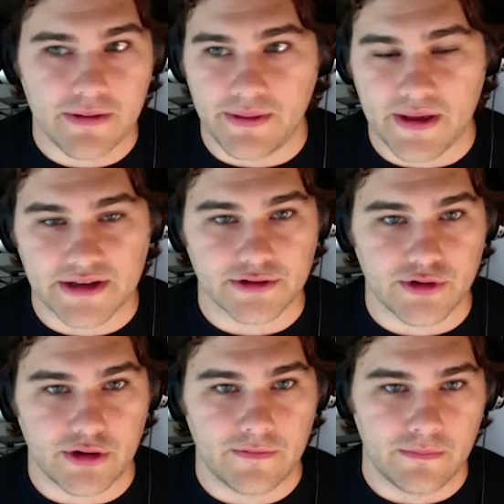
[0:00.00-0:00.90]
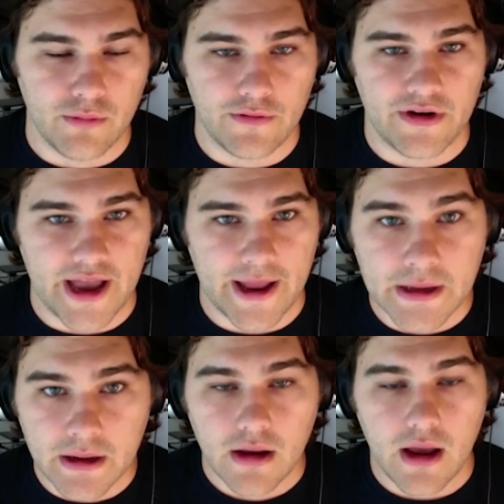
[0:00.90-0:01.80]
and things are sort of moving
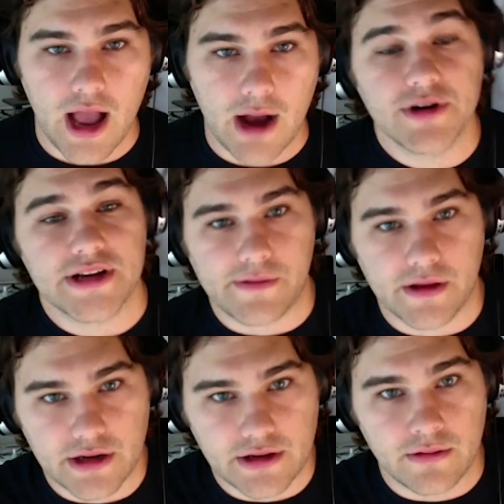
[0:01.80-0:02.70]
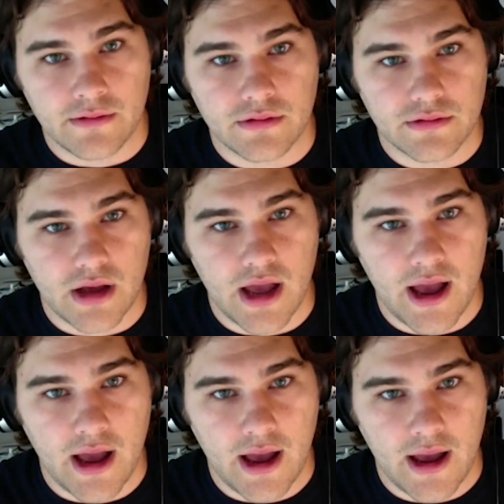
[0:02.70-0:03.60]
again, we're definitely going to
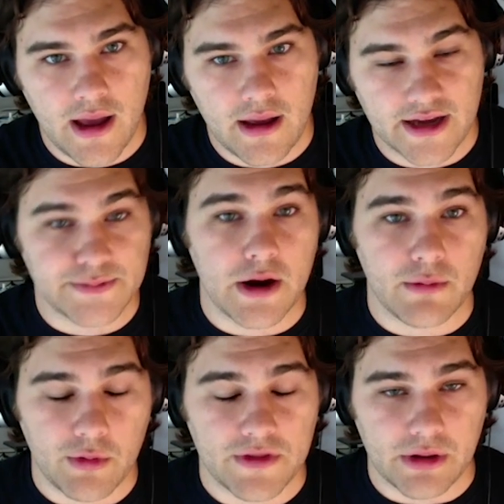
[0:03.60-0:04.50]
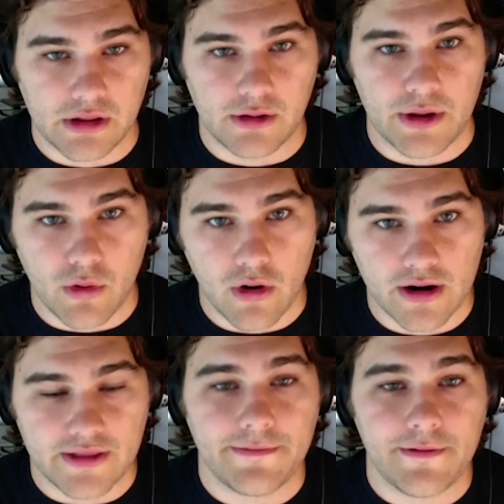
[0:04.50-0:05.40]
experiment with them a little bit more
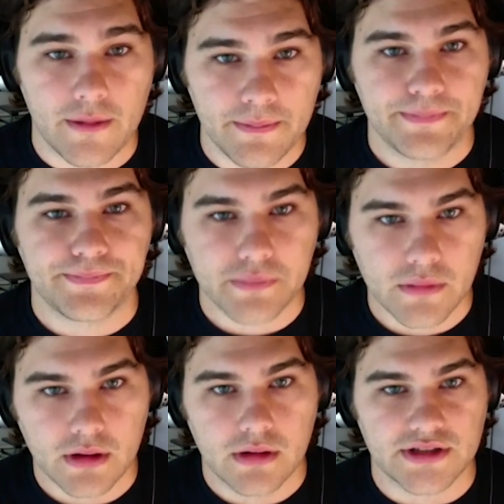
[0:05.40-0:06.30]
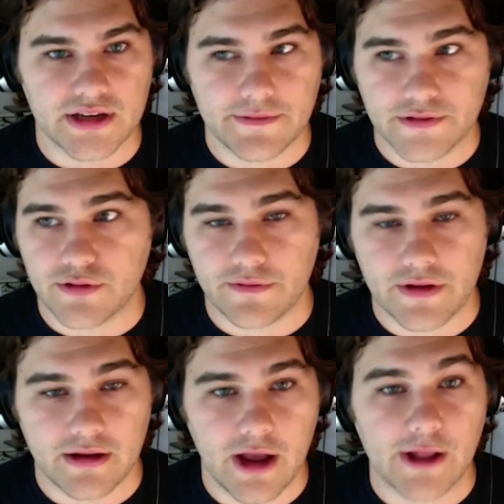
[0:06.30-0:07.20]
in the fall, to give sort
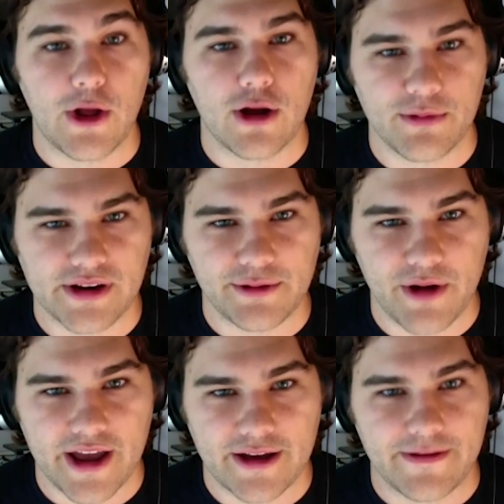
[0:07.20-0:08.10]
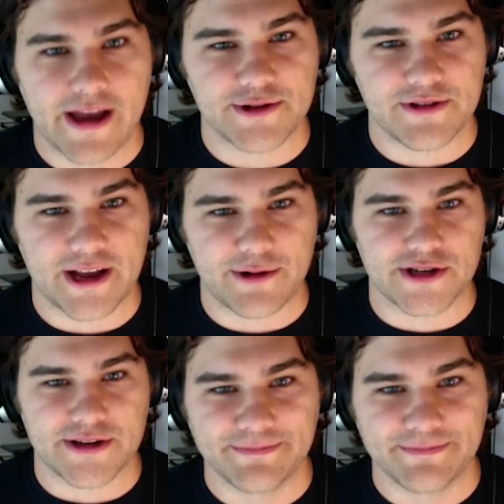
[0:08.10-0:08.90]
of a long-winded way of answering that question.